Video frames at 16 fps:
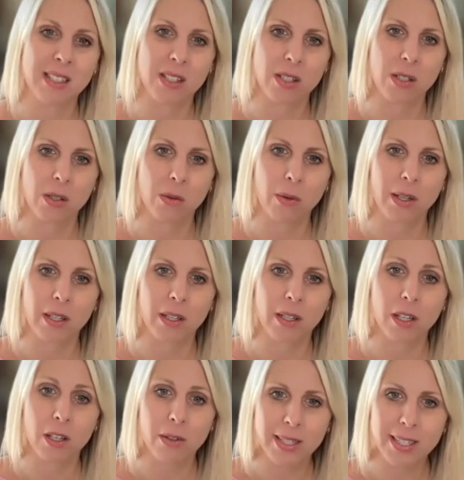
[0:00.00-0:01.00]
So
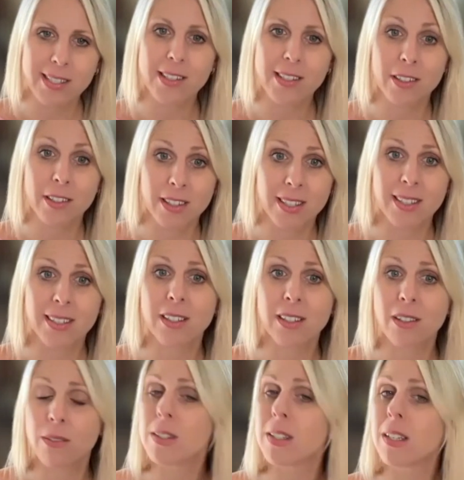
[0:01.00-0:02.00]
go easy on
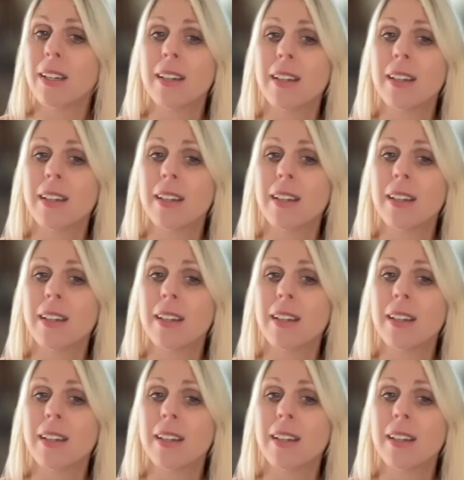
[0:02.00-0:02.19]
yourselves.